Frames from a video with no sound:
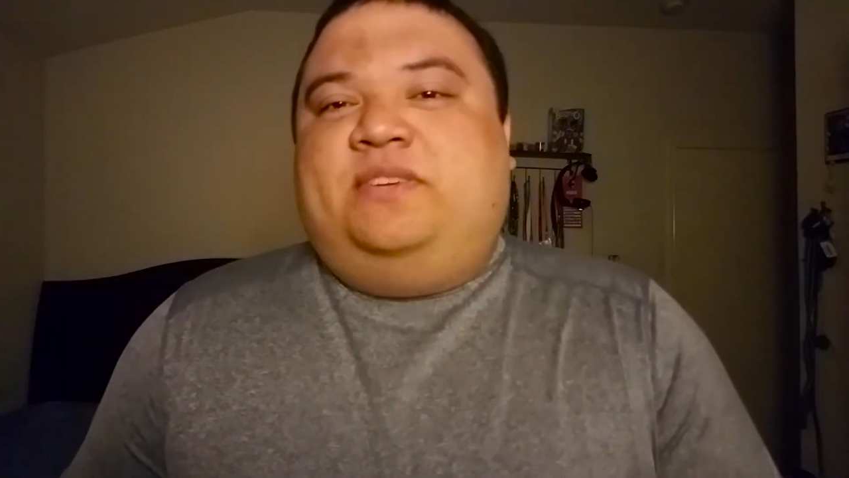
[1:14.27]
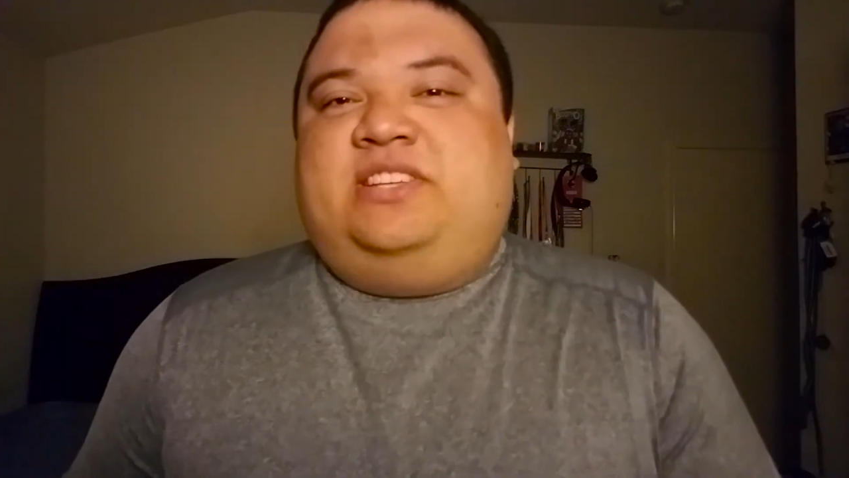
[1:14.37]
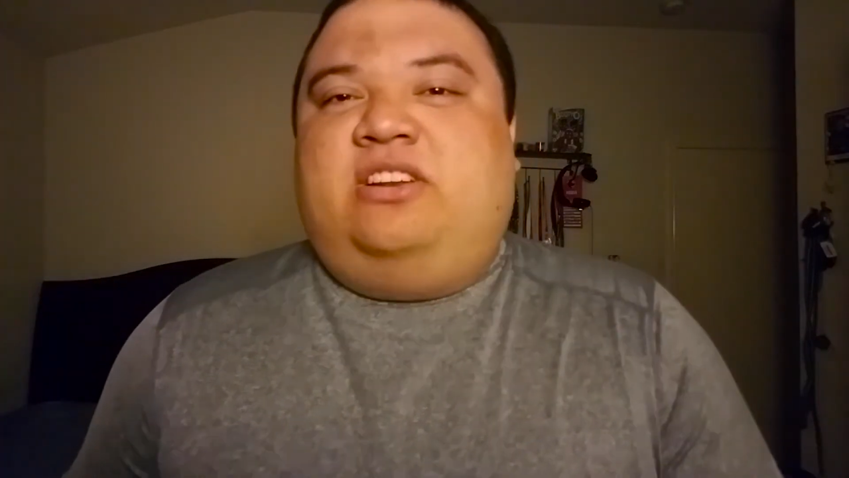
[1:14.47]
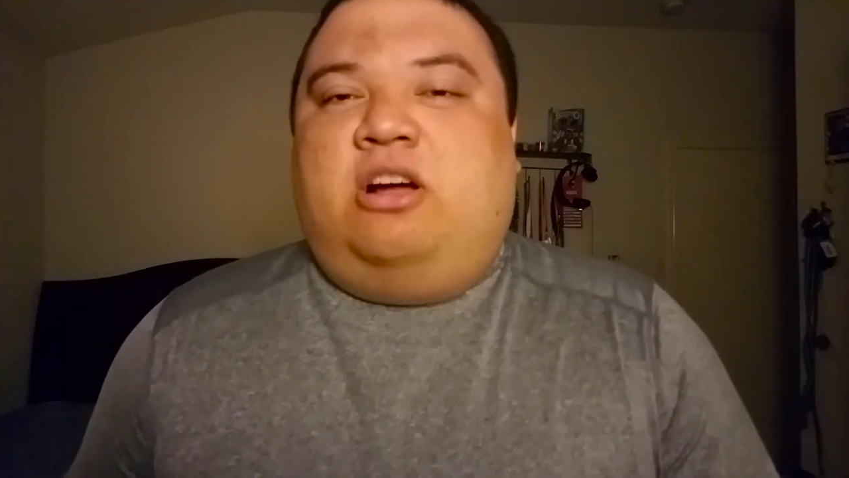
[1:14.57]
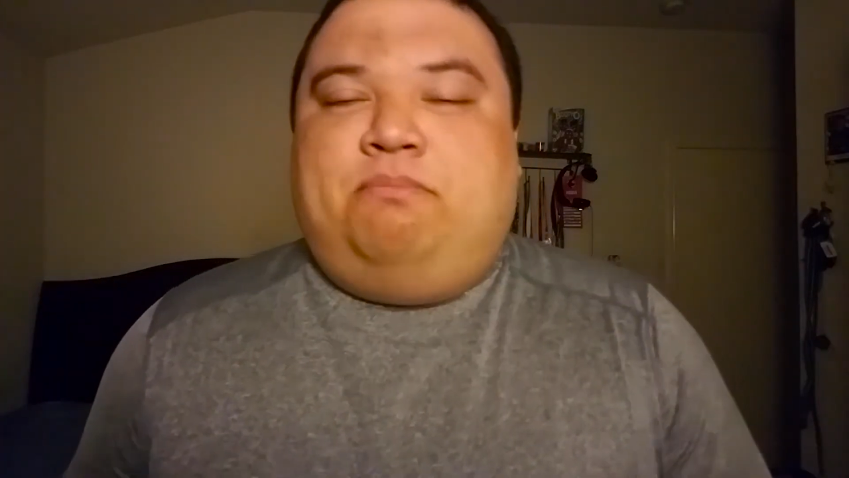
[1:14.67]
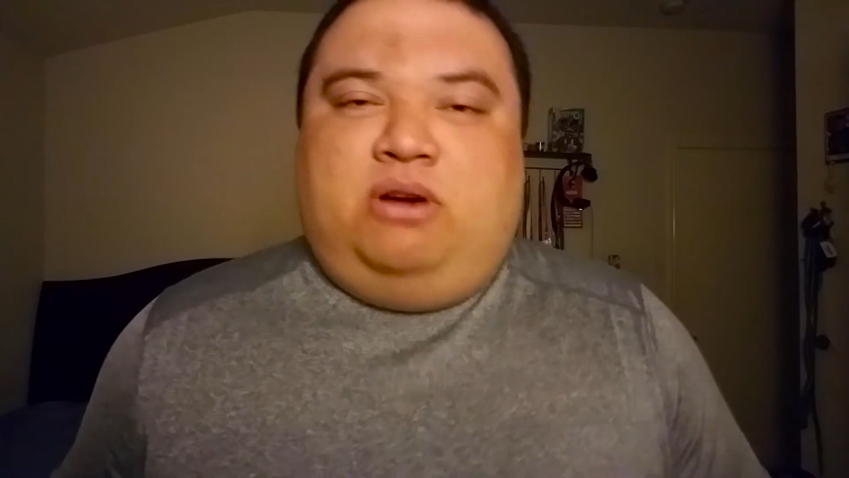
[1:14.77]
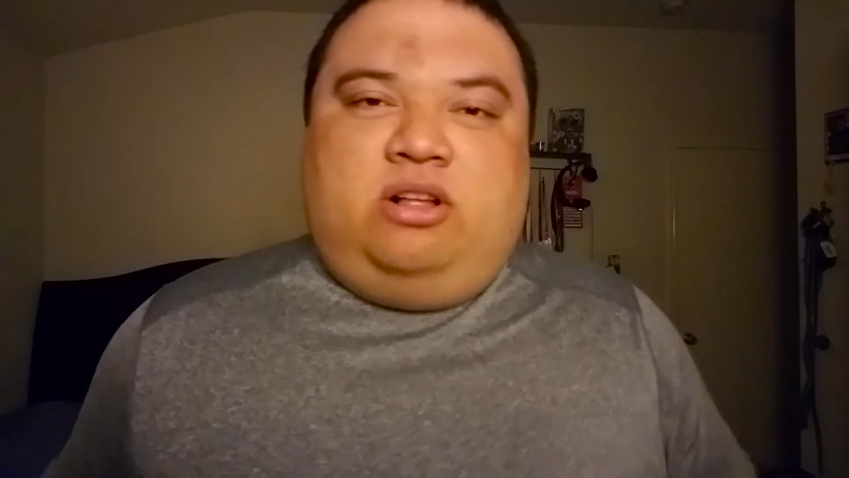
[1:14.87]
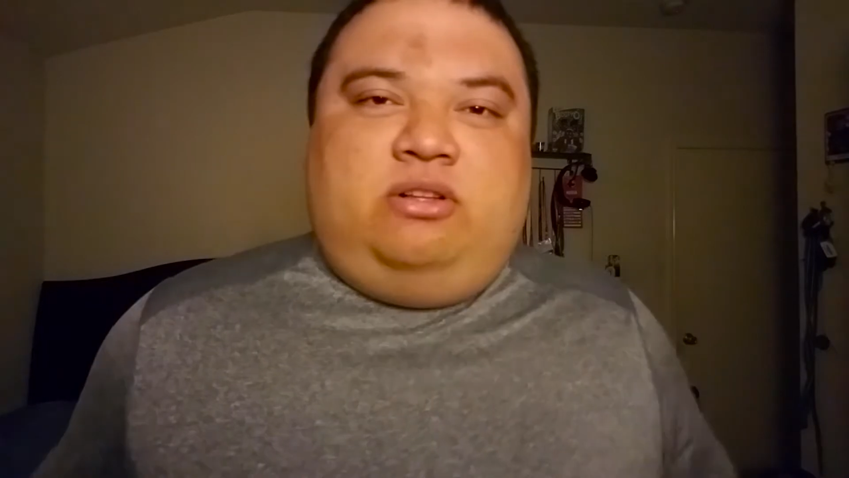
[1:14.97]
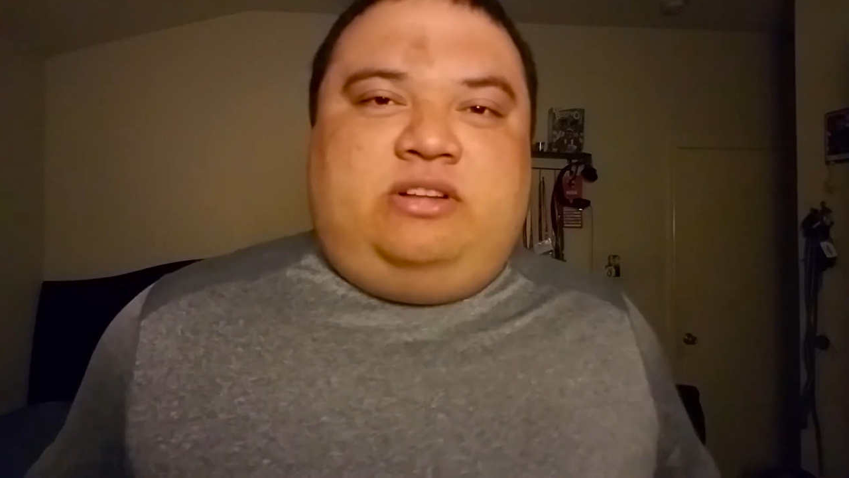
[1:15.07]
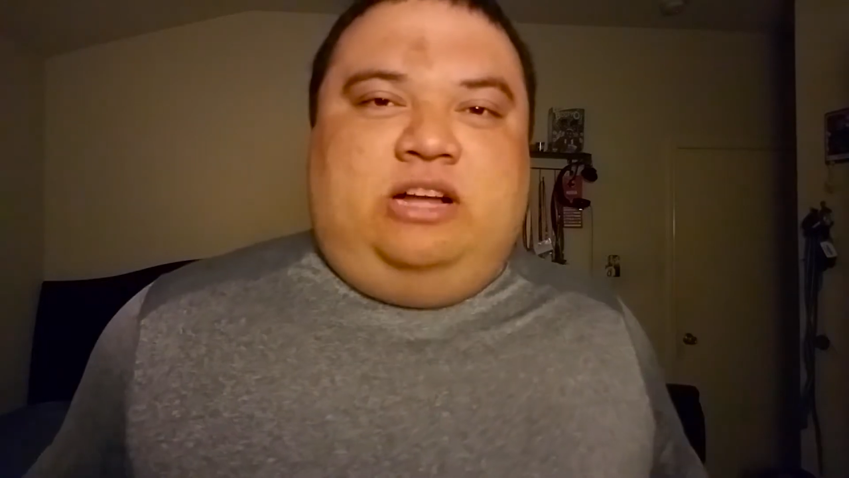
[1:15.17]
sudden a
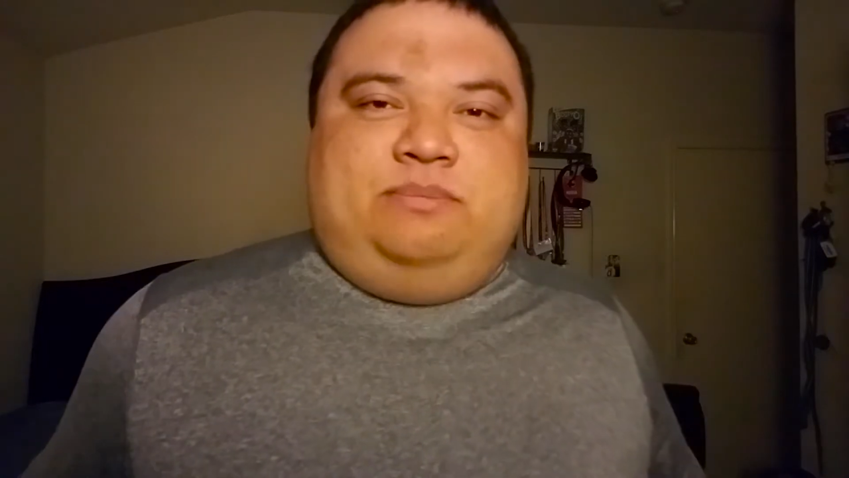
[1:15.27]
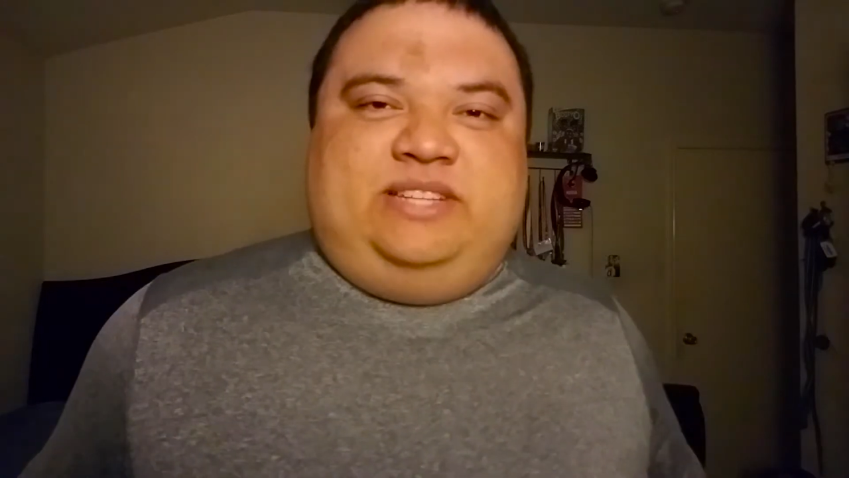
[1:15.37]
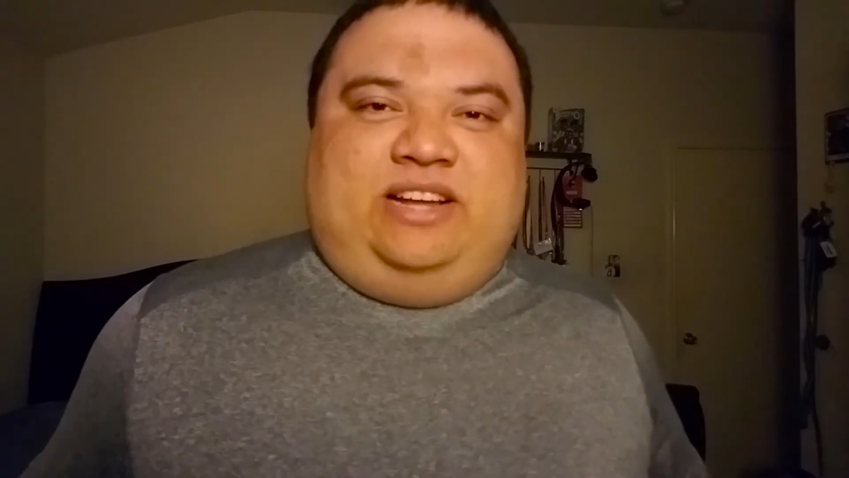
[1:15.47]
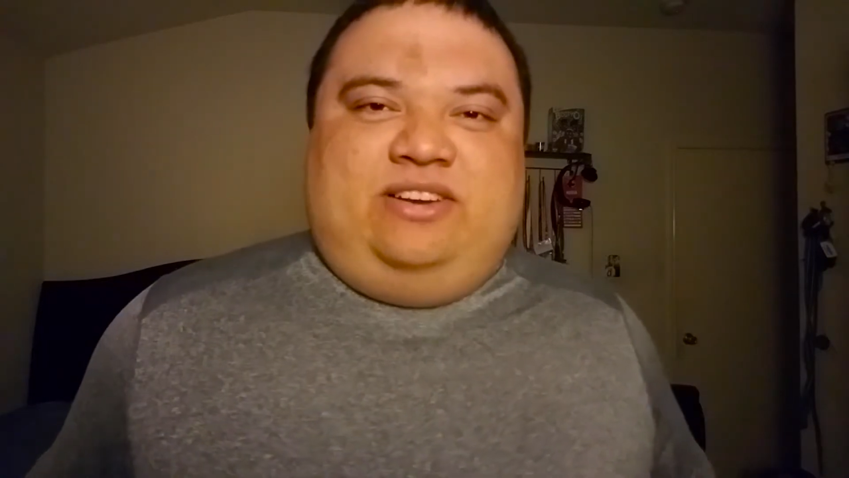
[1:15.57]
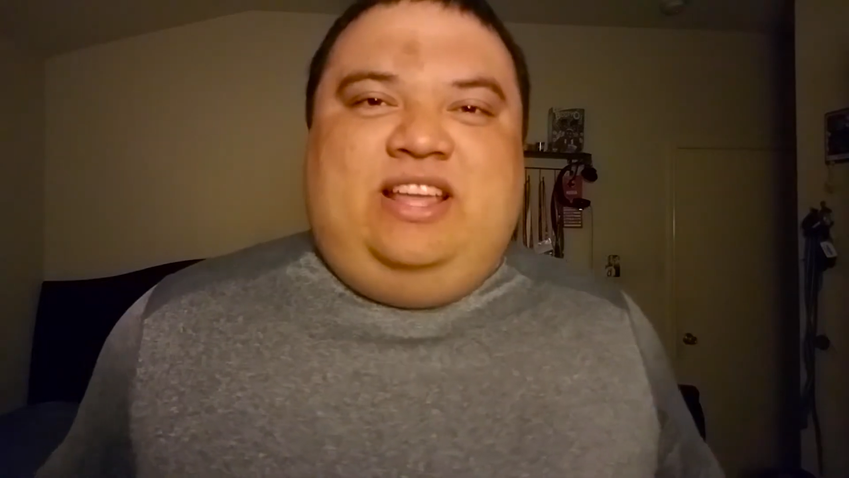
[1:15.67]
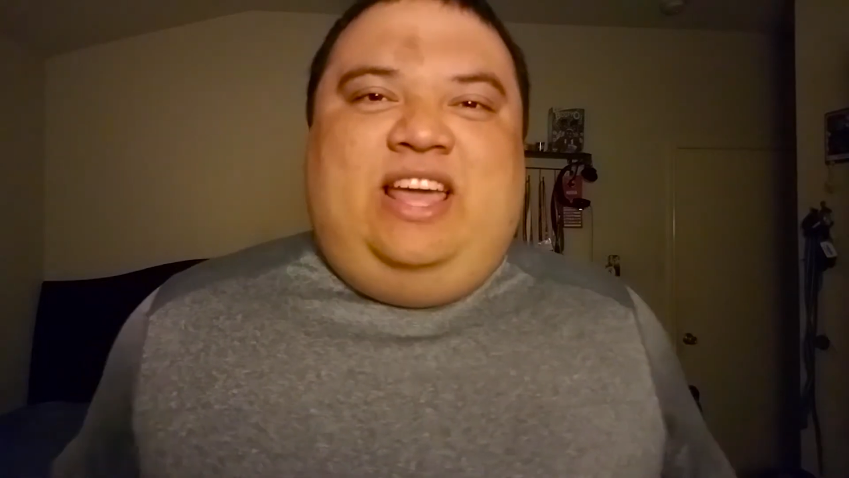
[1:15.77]
brawl comes out.